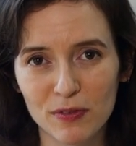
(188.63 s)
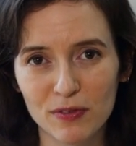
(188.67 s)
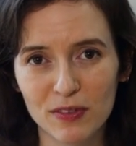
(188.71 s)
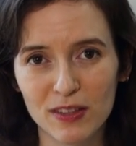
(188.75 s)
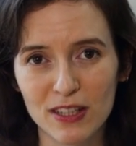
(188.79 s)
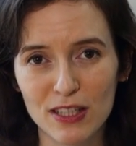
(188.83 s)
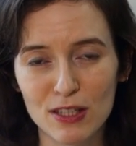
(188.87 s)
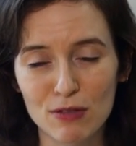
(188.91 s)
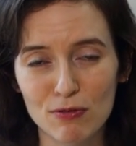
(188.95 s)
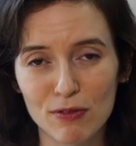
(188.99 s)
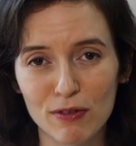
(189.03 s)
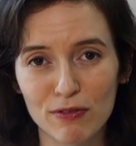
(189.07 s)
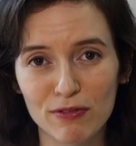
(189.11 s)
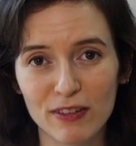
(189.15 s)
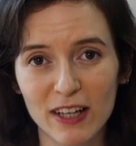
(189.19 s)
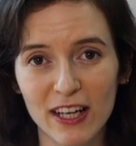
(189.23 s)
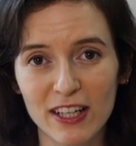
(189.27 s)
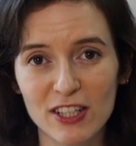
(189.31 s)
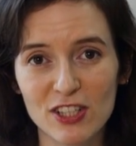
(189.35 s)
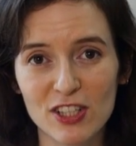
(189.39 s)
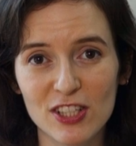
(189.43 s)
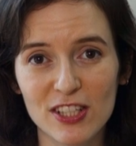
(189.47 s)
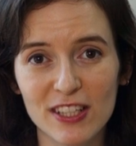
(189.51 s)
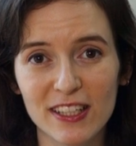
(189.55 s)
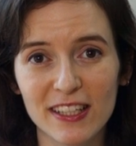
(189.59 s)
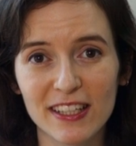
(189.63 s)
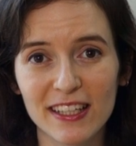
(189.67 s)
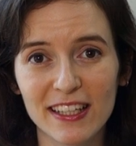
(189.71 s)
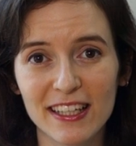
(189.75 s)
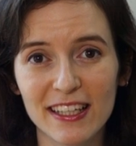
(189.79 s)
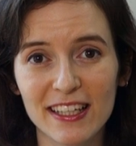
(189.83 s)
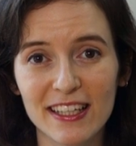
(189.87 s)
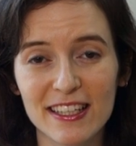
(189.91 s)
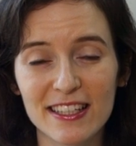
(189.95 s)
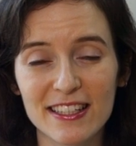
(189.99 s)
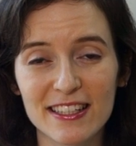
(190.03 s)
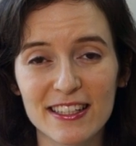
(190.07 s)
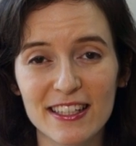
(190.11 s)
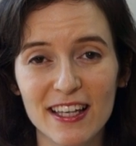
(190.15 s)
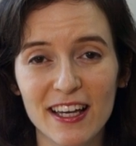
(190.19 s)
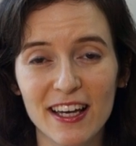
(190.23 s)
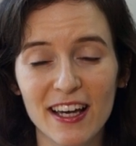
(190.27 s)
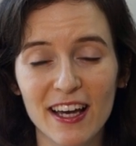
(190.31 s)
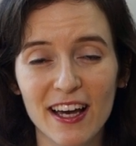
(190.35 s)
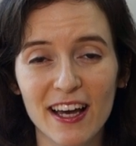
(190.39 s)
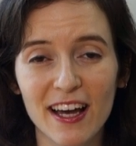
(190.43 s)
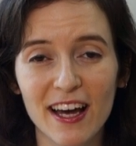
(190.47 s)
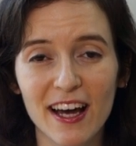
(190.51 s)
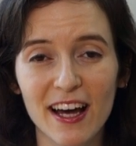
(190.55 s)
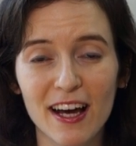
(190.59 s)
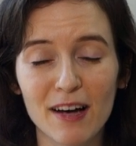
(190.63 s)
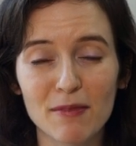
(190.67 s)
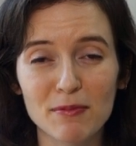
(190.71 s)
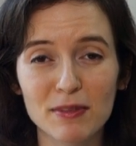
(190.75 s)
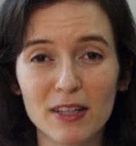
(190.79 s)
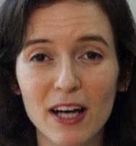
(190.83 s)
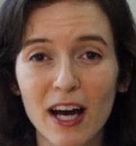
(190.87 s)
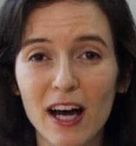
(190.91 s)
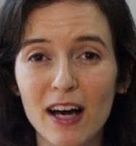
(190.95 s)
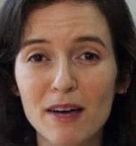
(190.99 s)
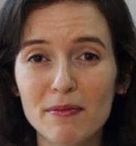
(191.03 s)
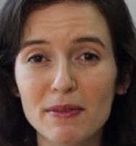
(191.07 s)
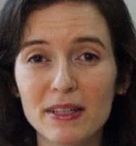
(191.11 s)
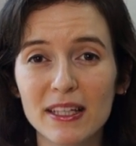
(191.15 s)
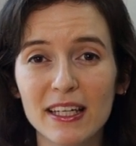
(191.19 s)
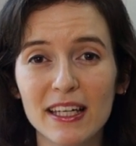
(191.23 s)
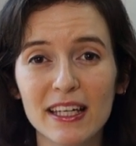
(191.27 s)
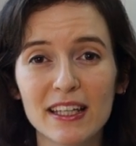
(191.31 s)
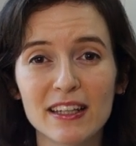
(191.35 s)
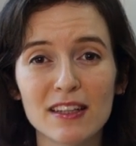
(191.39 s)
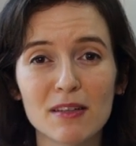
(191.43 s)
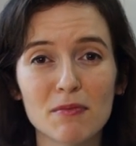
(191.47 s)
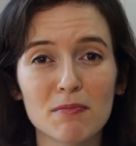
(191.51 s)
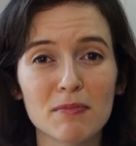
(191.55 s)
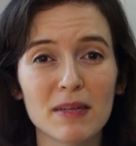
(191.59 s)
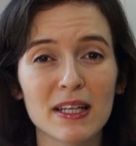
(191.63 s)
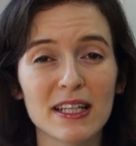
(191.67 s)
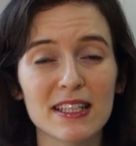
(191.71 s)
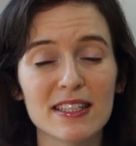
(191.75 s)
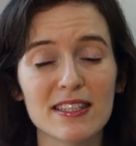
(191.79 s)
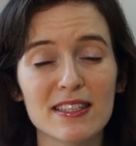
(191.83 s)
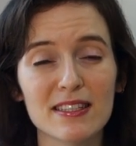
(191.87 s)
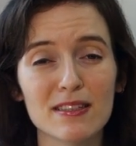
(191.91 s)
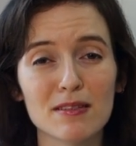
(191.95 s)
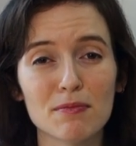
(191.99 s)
This reflection is coming in the